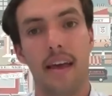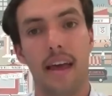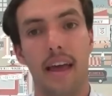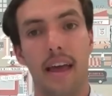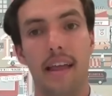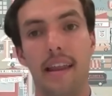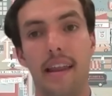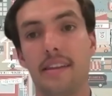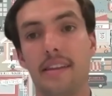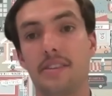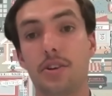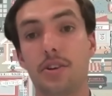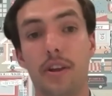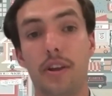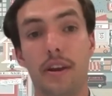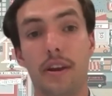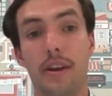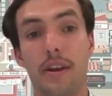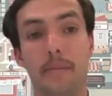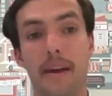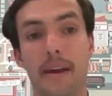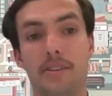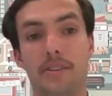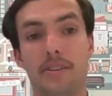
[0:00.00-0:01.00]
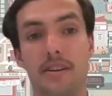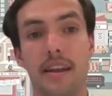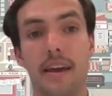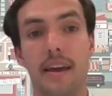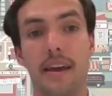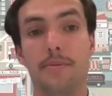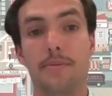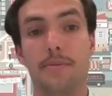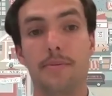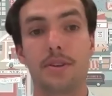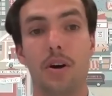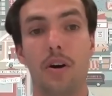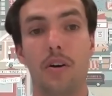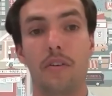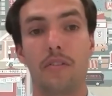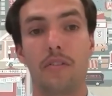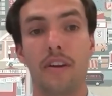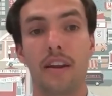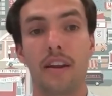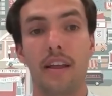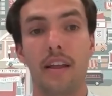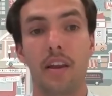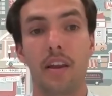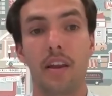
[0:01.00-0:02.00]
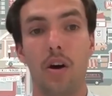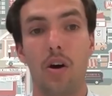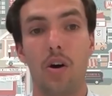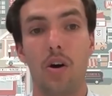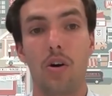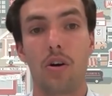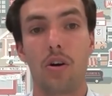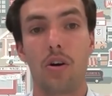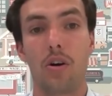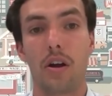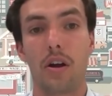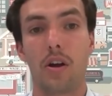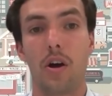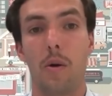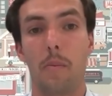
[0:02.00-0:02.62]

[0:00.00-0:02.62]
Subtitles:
And as you can imagine, it was often a long,